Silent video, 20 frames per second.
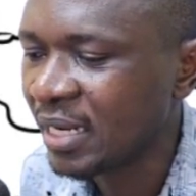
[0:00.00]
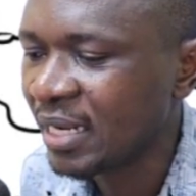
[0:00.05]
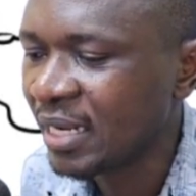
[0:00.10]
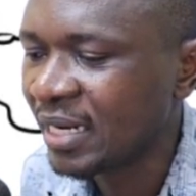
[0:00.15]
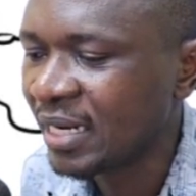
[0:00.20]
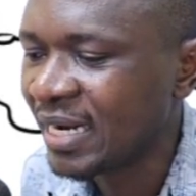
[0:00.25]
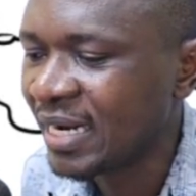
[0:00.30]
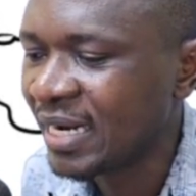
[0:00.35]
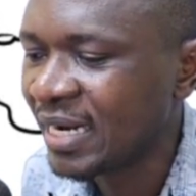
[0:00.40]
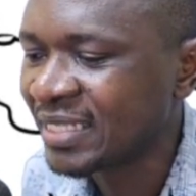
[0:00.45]

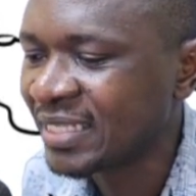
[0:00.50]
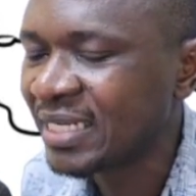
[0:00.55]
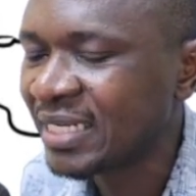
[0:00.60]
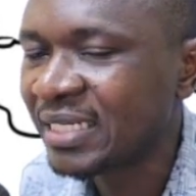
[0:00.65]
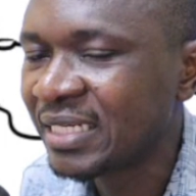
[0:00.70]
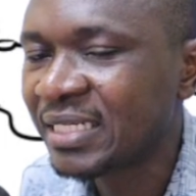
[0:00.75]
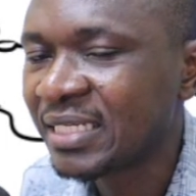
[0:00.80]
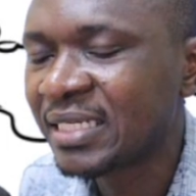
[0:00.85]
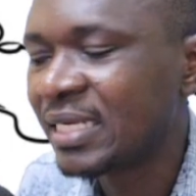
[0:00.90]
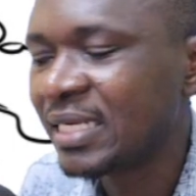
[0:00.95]
Does
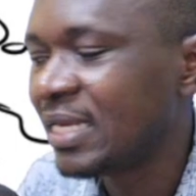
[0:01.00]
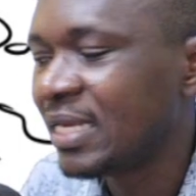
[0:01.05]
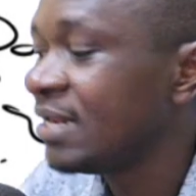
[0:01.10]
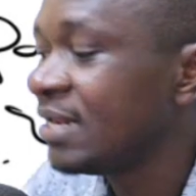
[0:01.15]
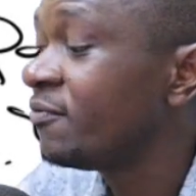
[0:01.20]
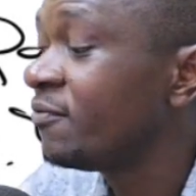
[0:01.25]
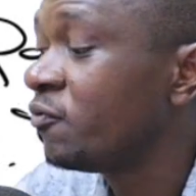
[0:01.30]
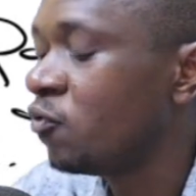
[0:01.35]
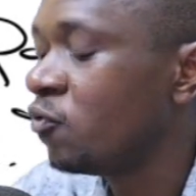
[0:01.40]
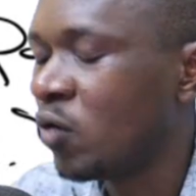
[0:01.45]
it
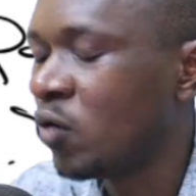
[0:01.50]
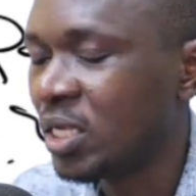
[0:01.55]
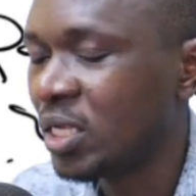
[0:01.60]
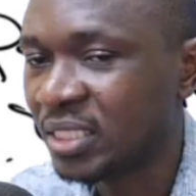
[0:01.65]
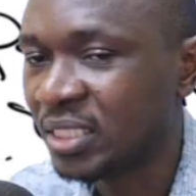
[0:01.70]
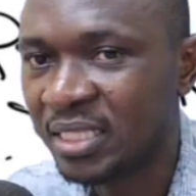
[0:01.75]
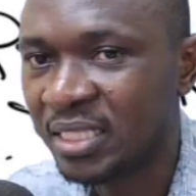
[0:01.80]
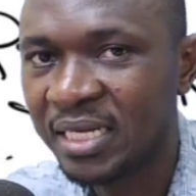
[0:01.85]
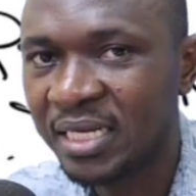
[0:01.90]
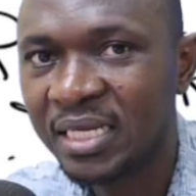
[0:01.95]

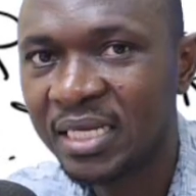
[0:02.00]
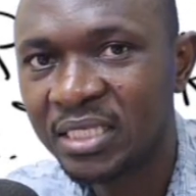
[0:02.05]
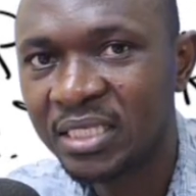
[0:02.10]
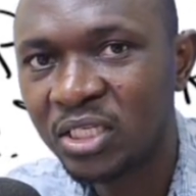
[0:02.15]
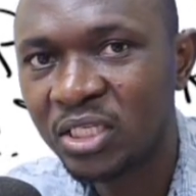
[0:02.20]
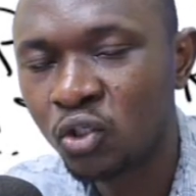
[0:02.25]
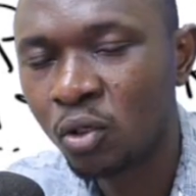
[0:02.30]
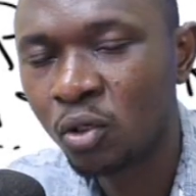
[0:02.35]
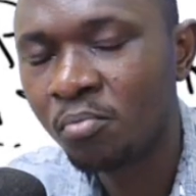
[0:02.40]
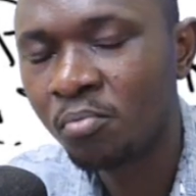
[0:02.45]
influence the
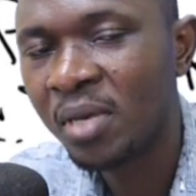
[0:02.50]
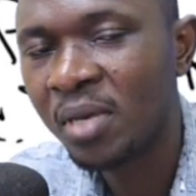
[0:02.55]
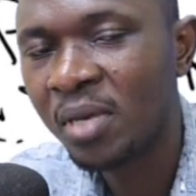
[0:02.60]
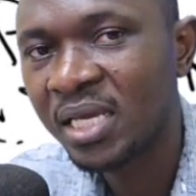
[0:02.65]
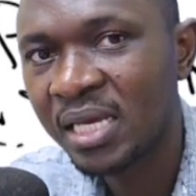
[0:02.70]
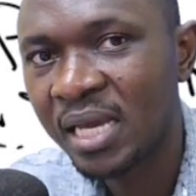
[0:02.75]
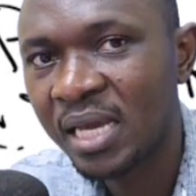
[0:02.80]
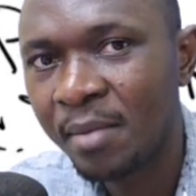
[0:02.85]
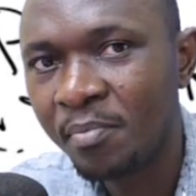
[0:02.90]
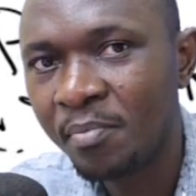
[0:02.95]
decision
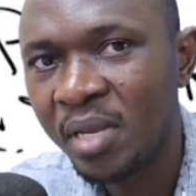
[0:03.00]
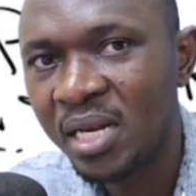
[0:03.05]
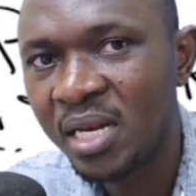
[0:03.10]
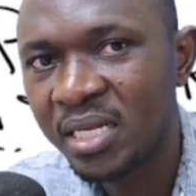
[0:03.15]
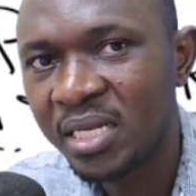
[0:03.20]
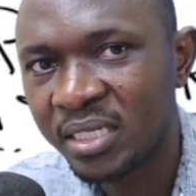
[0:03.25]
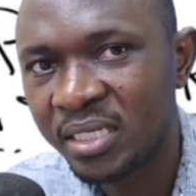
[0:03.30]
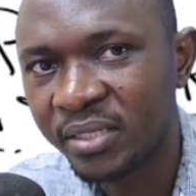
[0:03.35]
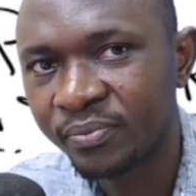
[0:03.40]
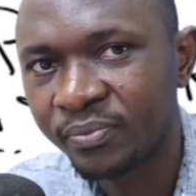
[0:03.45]
making
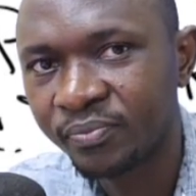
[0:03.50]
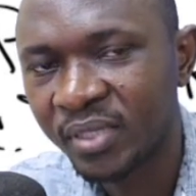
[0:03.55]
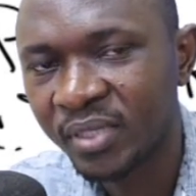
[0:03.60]
ability?